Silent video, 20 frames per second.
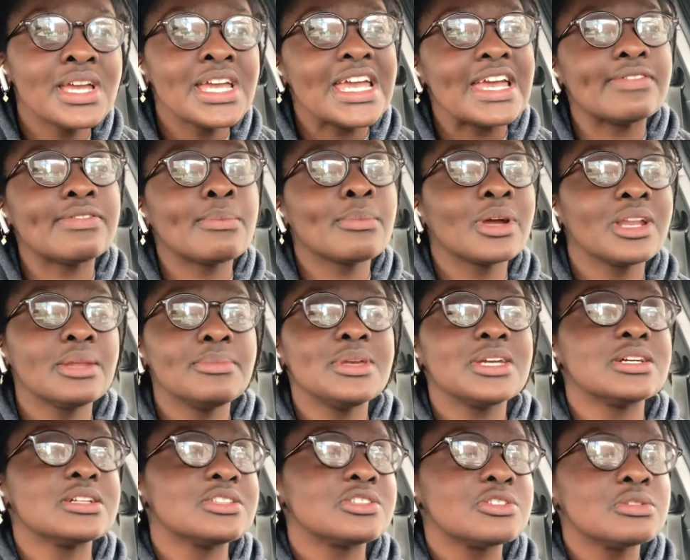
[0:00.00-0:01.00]
If I'm going to be
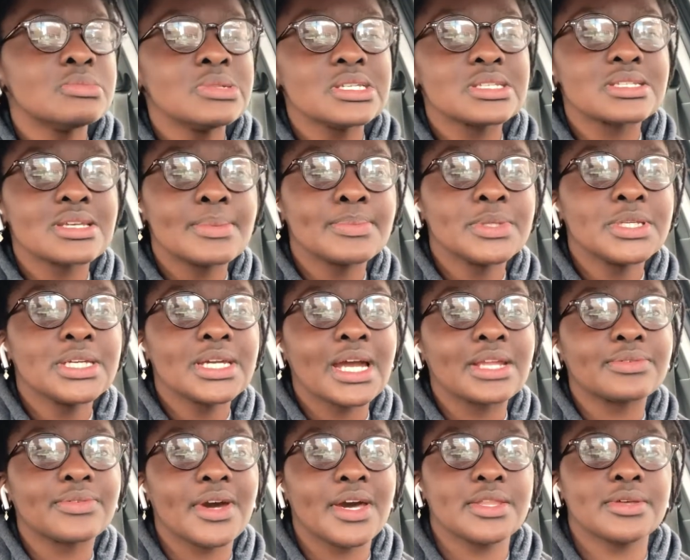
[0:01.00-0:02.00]
consuming something,
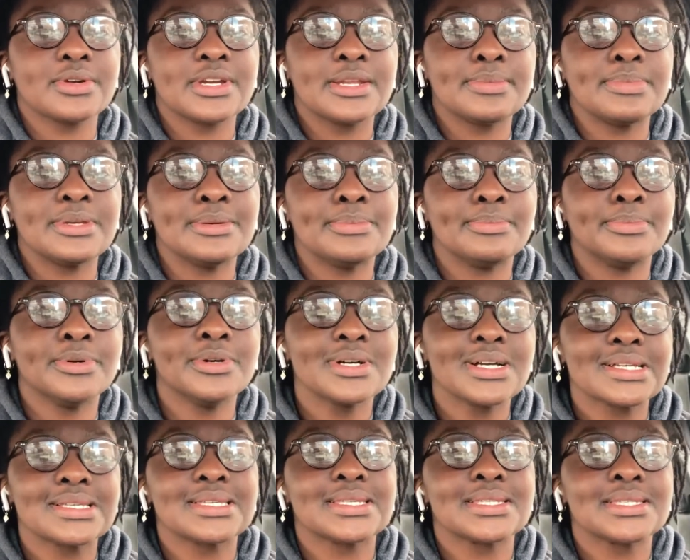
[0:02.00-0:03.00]
I'd rather it be
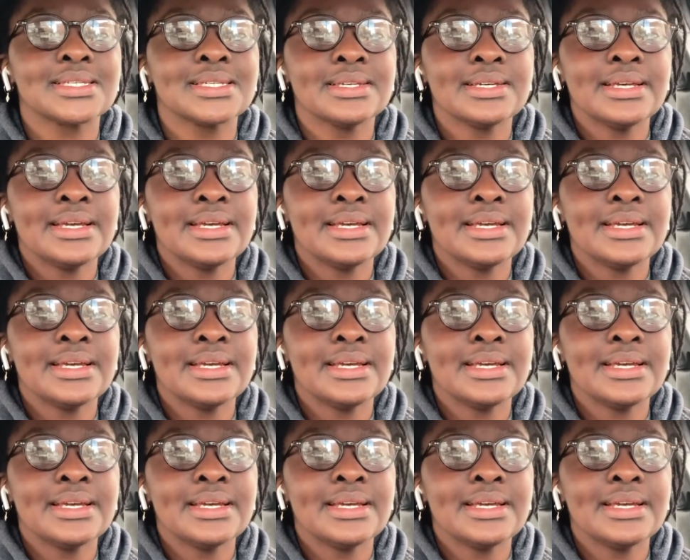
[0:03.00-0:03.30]
books